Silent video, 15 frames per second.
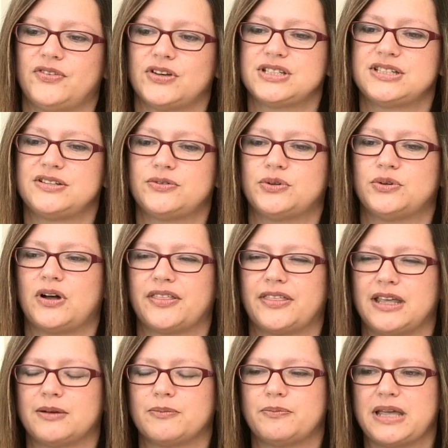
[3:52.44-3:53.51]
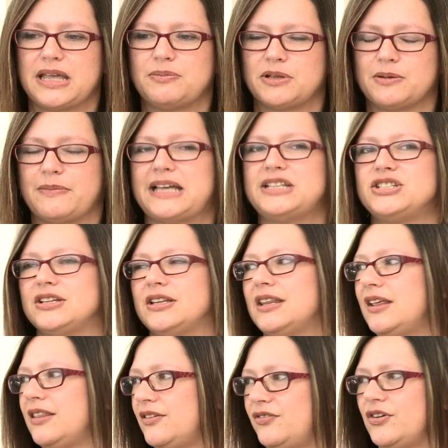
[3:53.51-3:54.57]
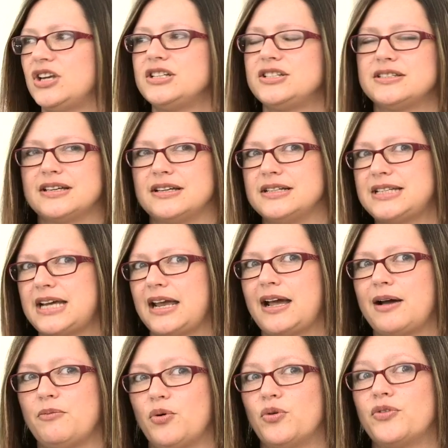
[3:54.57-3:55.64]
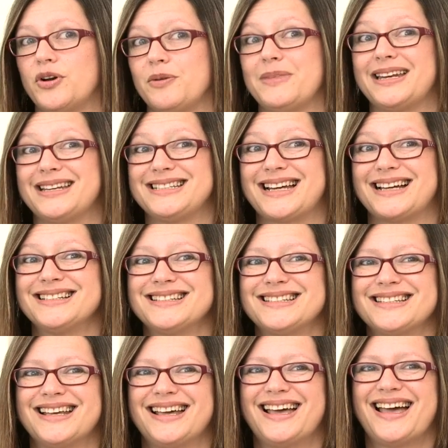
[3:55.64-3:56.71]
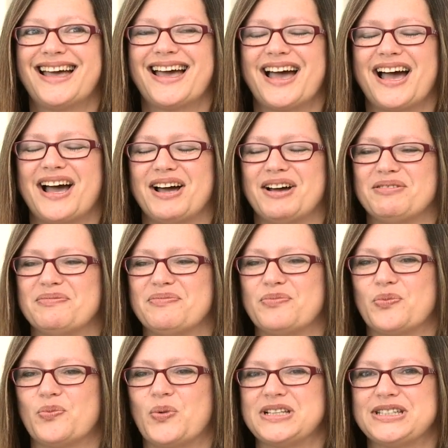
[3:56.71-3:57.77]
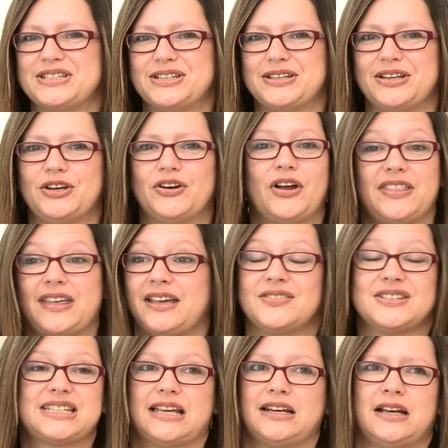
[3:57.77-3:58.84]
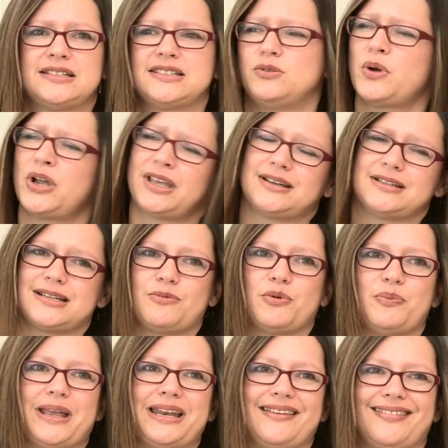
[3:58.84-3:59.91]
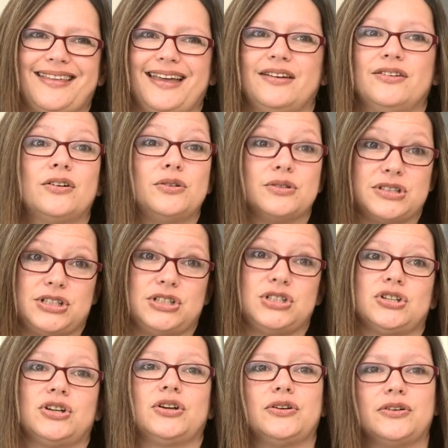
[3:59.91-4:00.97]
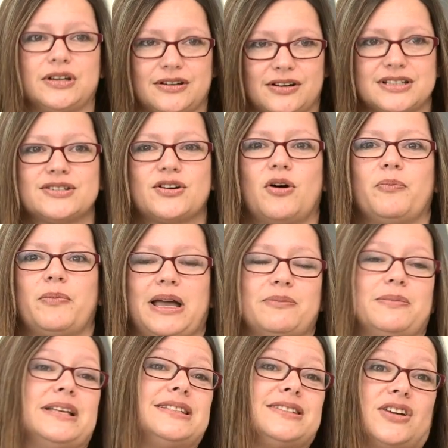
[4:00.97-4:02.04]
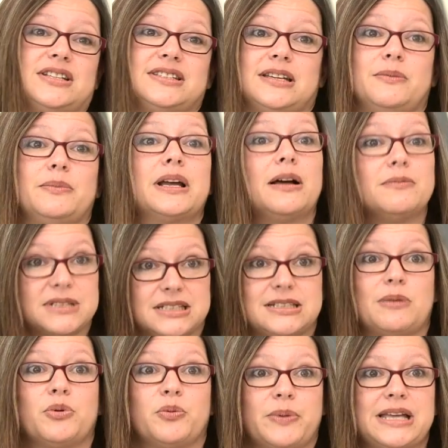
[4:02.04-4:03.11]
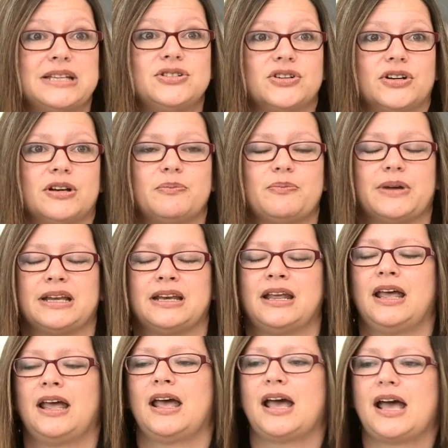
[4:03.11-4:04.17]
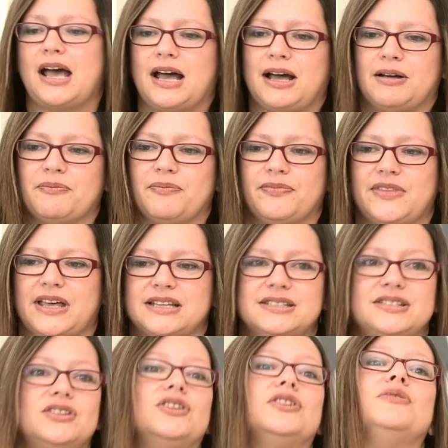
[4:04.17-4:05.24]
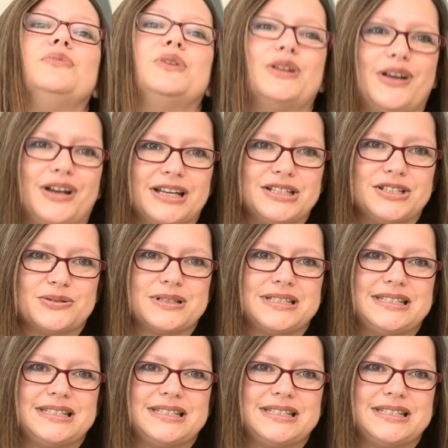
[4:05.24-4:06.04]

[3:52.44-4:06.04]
First of all, I think people imagine that the furniture is going to take up more room than it does. Once you know, they even say to us, you won't get a double bed in there, and of course and nice compact bed size, and it becomes a double bedroom, but they assume you'll only do a